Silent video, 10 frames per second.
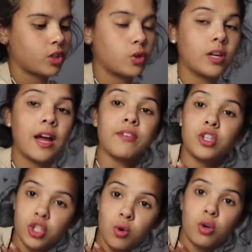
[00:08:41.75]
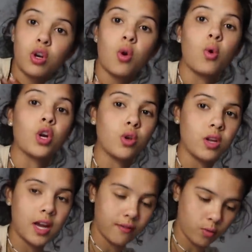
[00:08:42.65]
you can have a choker or you
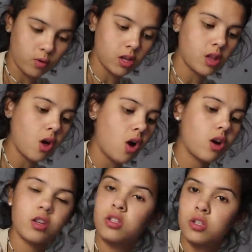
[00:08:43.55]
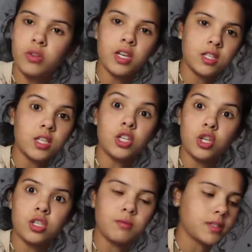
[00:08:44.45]
can have it really long so that it's an
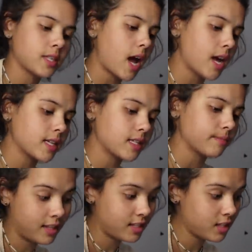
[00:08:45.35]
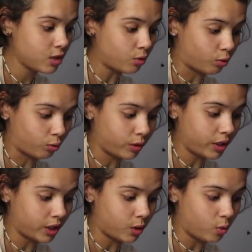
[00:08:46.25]
adjustable size. This is
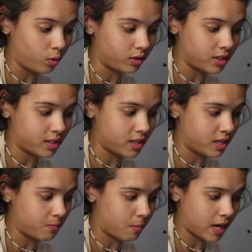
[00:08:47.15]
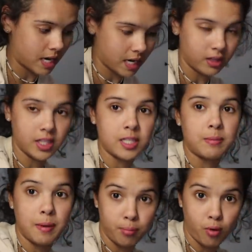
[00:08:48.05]
really cool to see my necklace, my